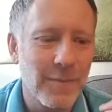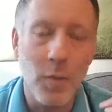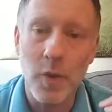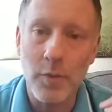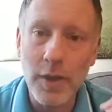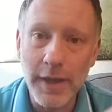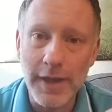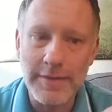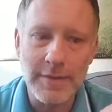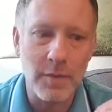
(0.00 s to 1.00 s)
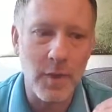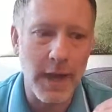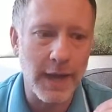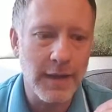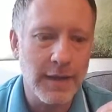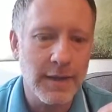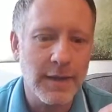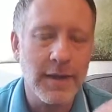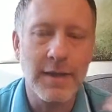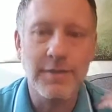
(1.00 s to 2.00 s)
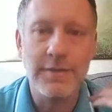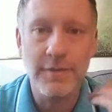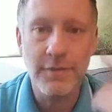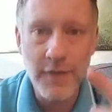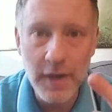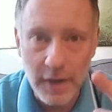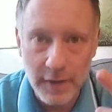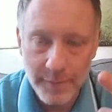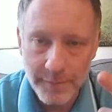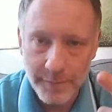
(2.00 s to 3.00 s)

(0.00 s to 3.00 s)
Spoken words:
But what really gets in the way is the fear,